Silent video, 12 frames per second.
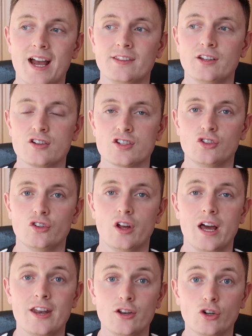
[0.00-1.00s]
and there is
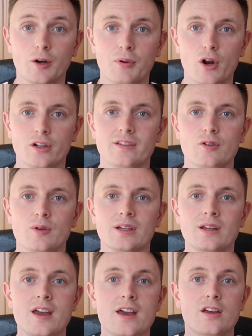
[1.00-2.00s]
another product
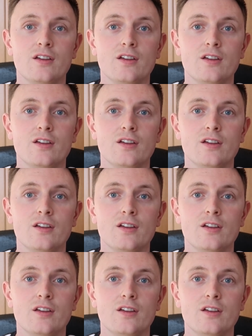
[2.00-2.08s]
doing